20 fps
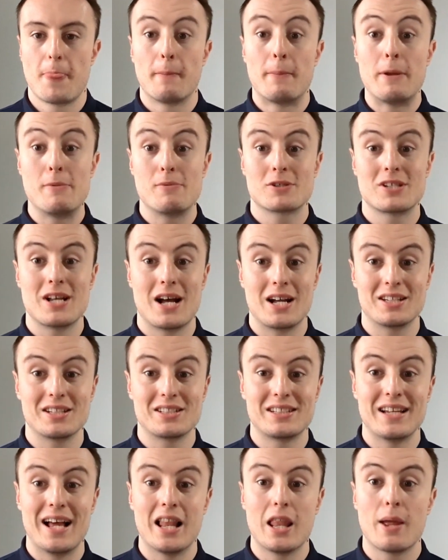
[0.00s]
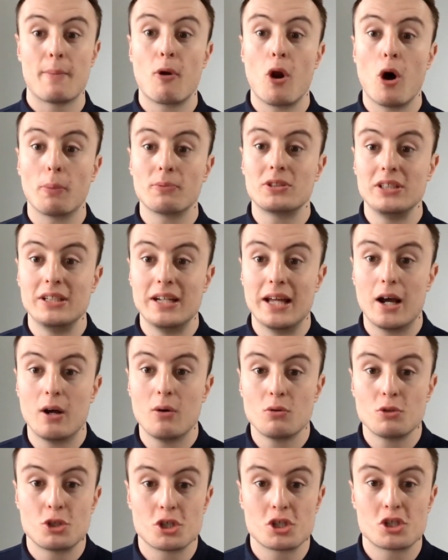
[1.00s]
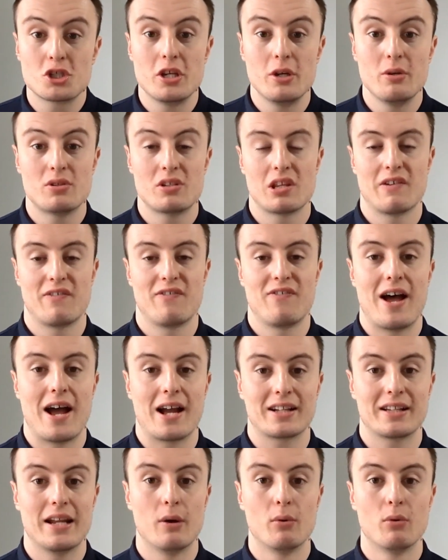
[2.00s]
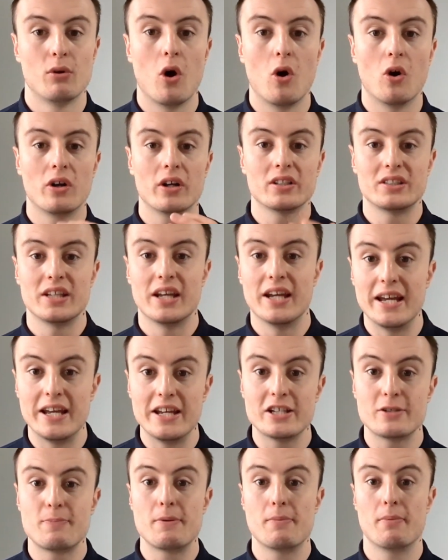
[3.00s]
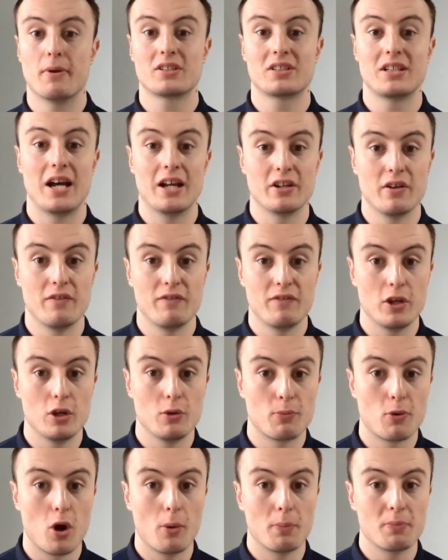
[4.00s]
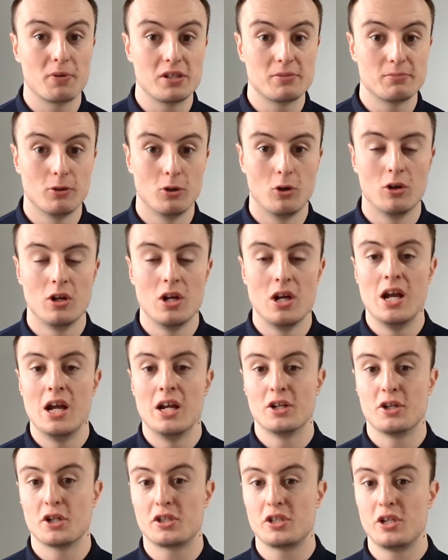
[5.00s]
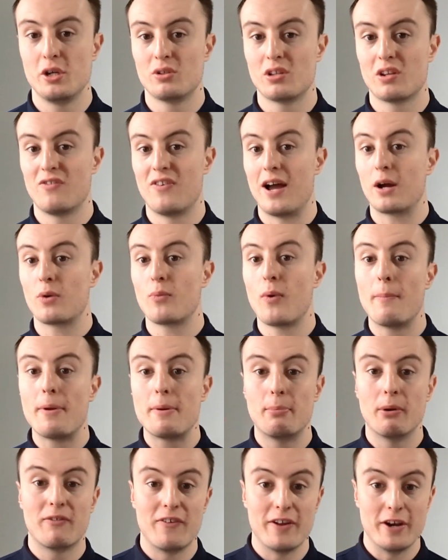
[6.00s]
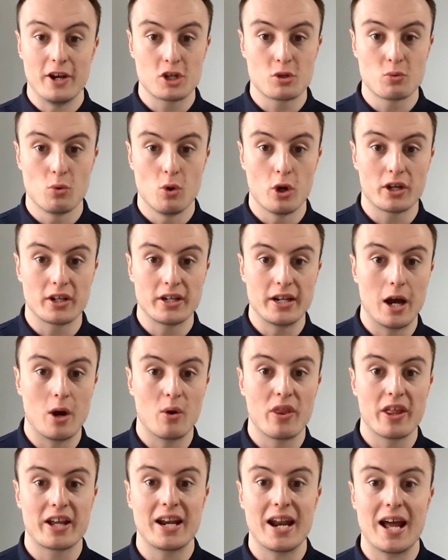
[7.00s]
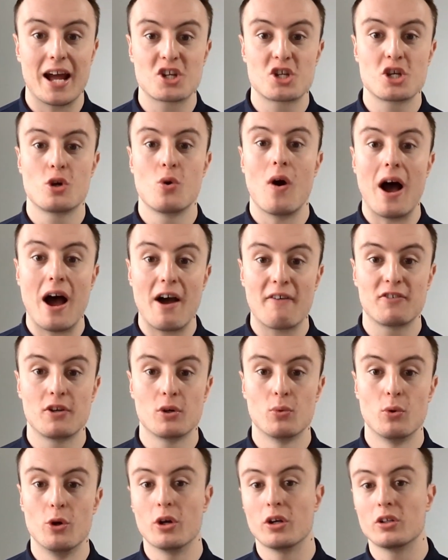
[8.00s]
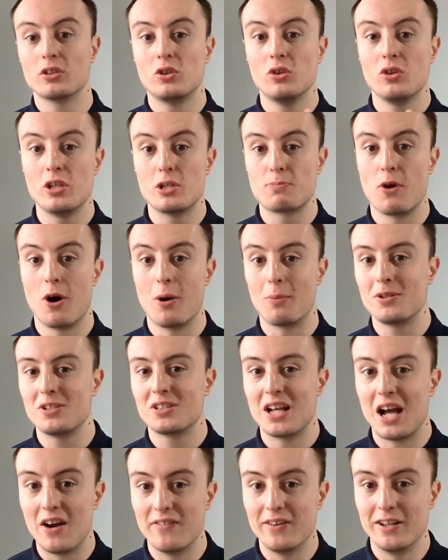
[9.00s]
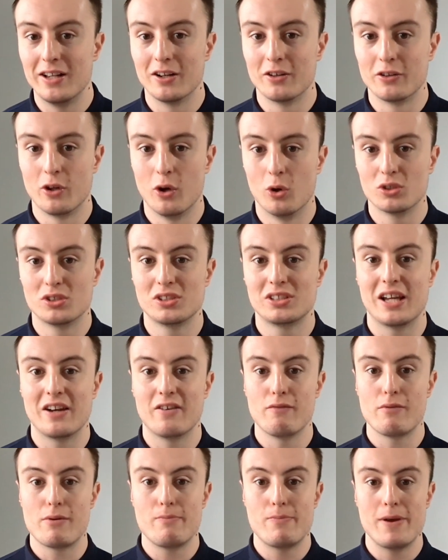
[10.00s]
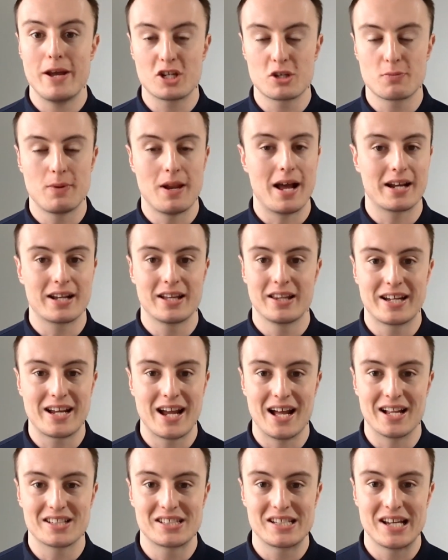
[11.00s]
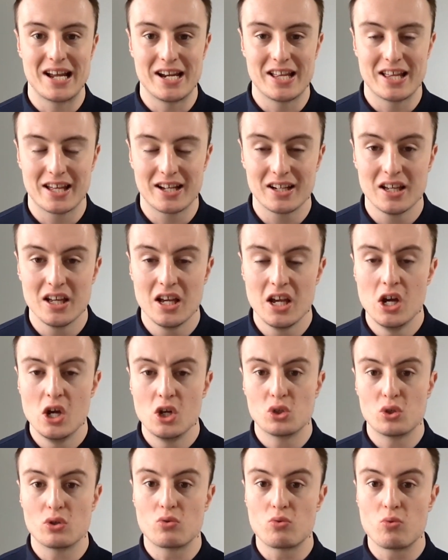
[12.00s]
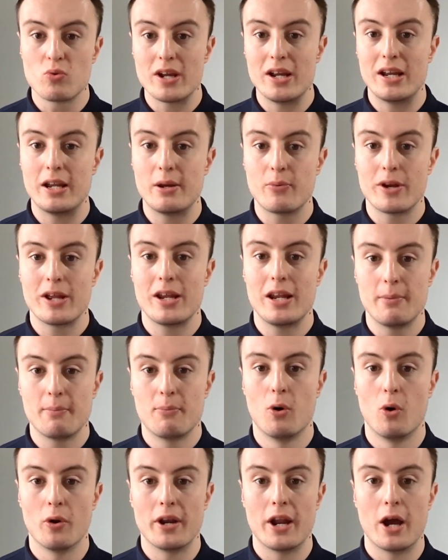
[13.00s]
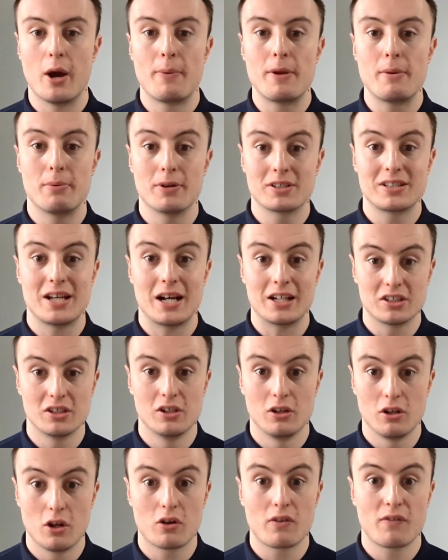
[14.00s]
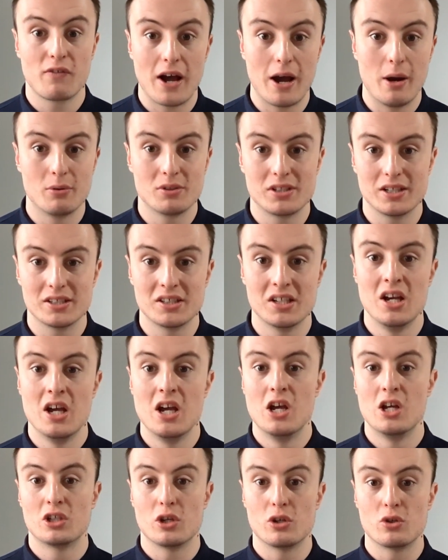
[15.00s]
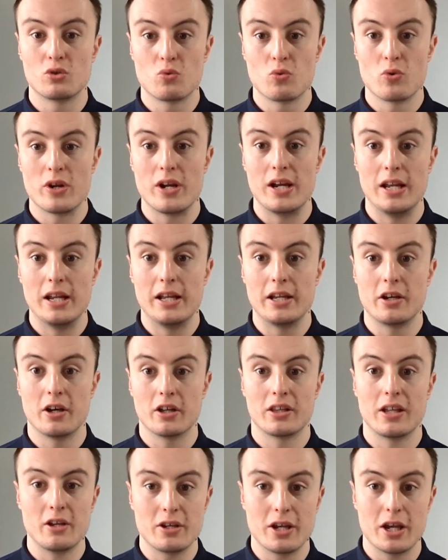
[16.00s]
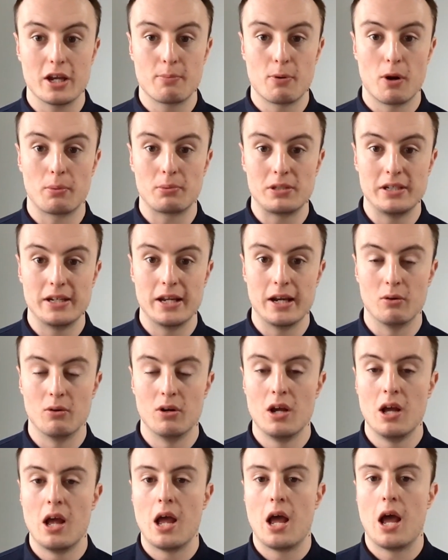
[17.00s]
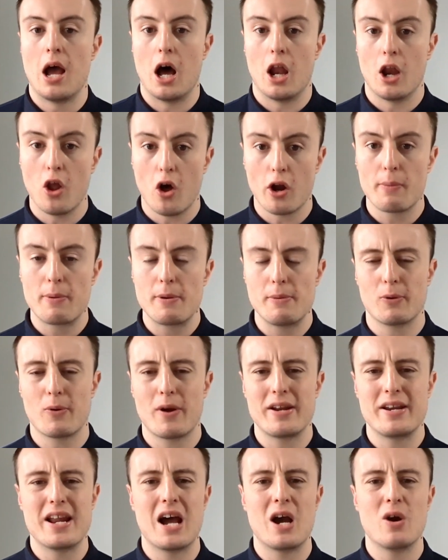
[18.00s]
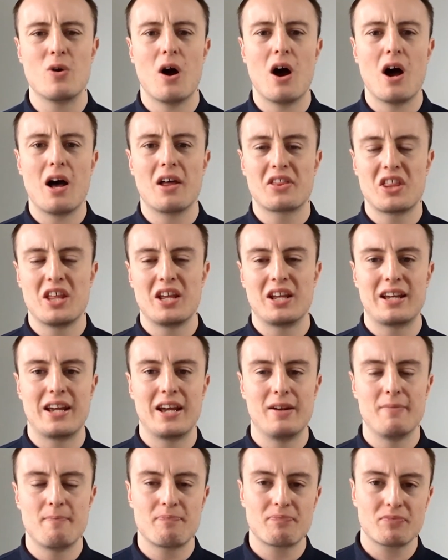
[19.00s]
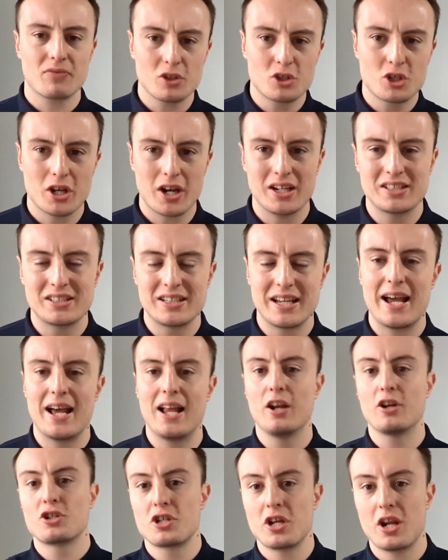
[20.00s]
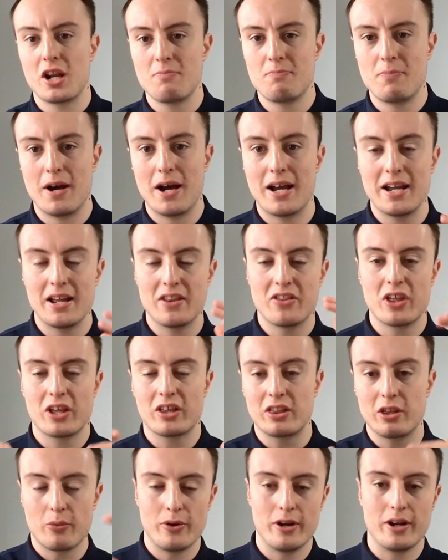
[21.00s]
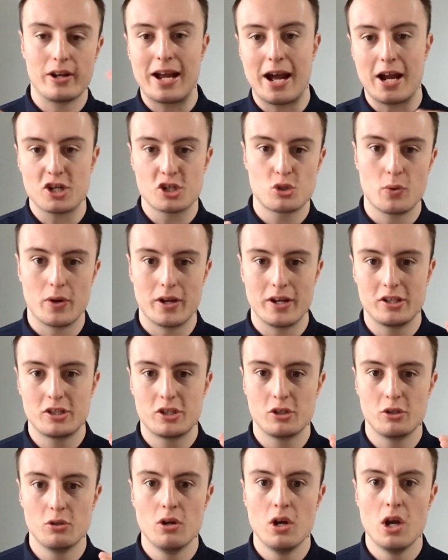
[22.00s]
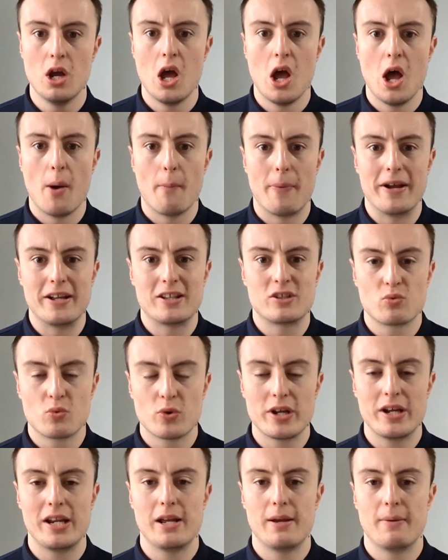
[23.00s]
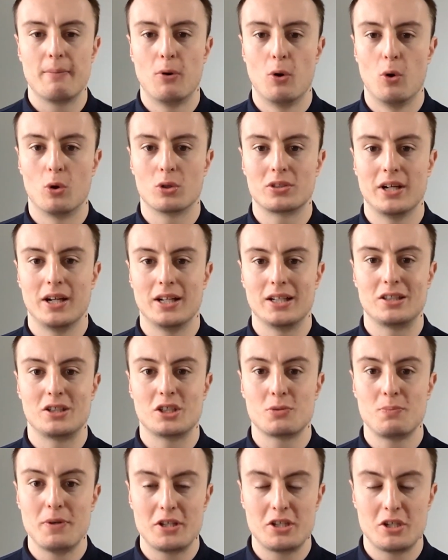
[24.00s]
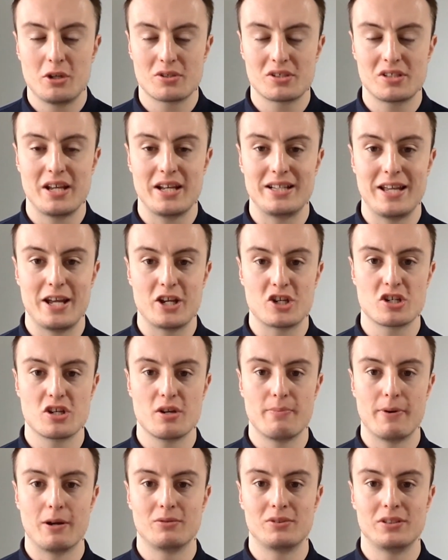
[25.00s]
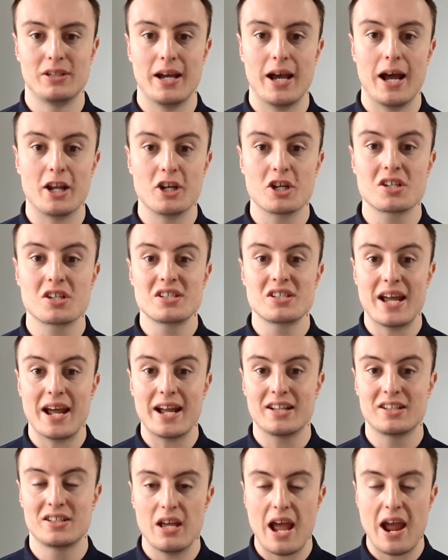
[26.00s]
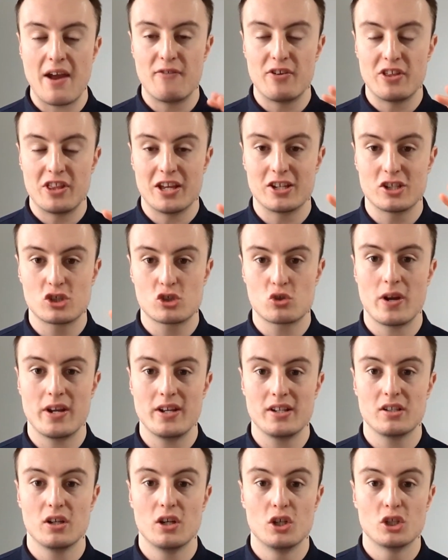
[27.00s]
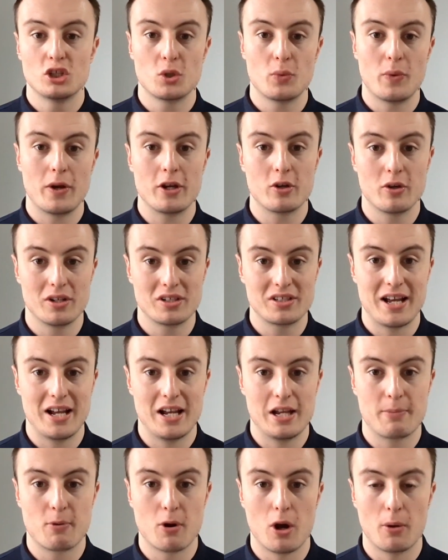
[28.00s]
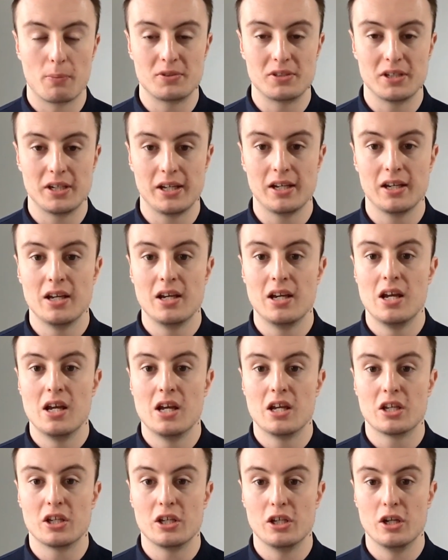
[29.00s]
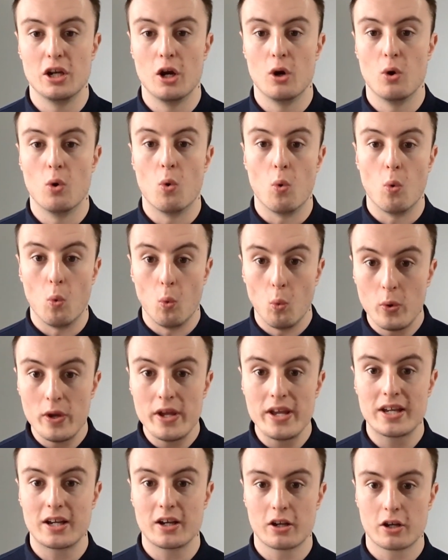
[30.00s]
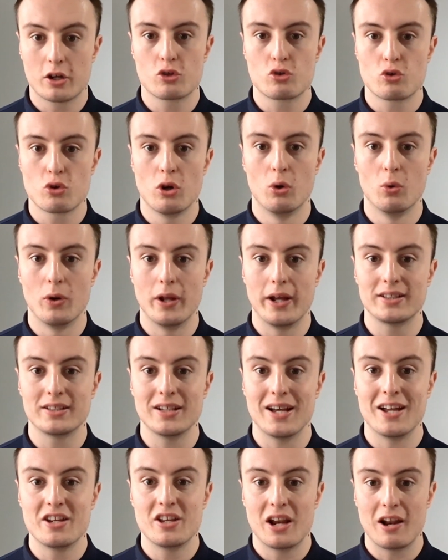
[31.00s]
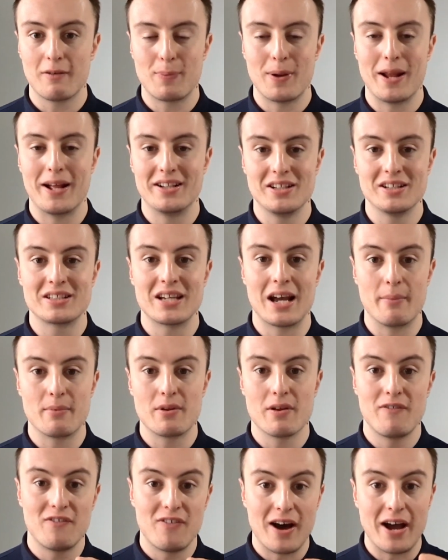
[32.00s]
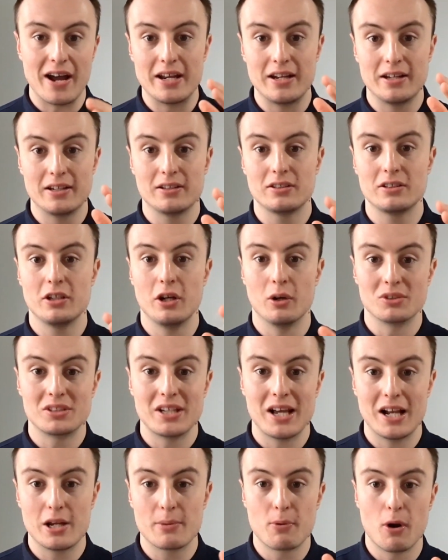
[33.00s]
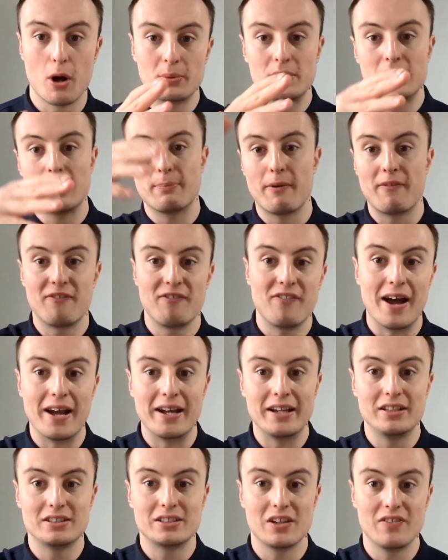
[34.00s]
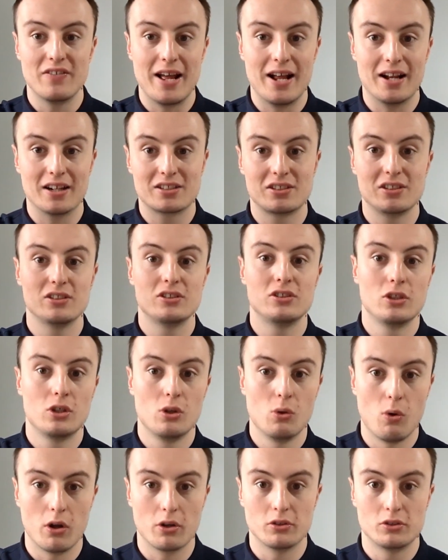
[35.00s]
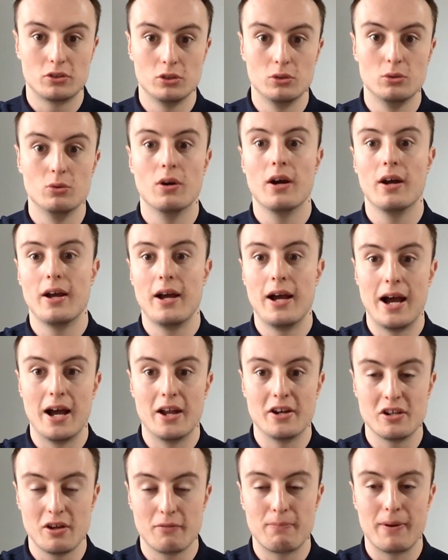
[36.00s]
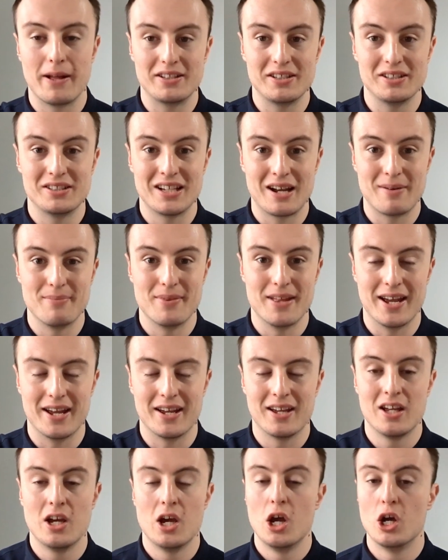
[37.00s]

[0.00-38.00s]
People start to sell their property now just due to the fact now longer days, people are starting to view properties more, just due to the fact when people finish work now, they can actually go after work to these properties, have a little nose instead of being pitch black and they can't see anything. So it's really, really important now. People start to look for houses, so it's really good that you get your property now. A lot of people right now are thinking, shall I sell, shall I buy, and think they're in a catch 22, but it's really important to speak to your estate agent about it and set everything straight. So when you go to sell your property, you know, we can control it and you'll have plenty of time to find, you know, sell your property, but find something else to go on to, and you have plenty of time there.